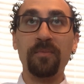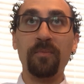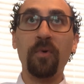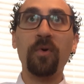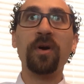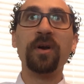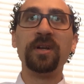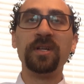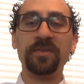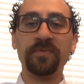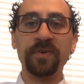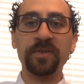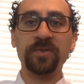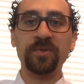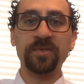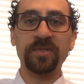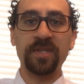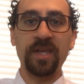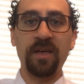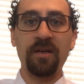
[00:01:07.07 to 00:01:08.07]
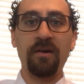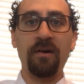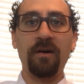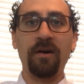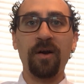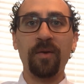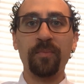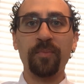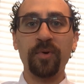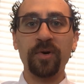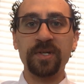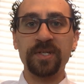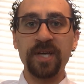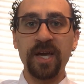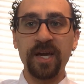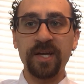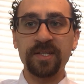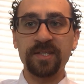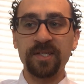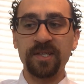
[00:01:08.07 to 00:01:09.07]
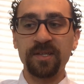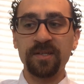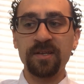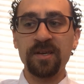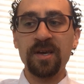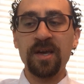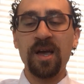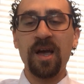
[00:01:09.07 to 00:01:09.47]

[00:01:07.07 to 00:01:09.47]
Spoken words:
more individuals that are protected,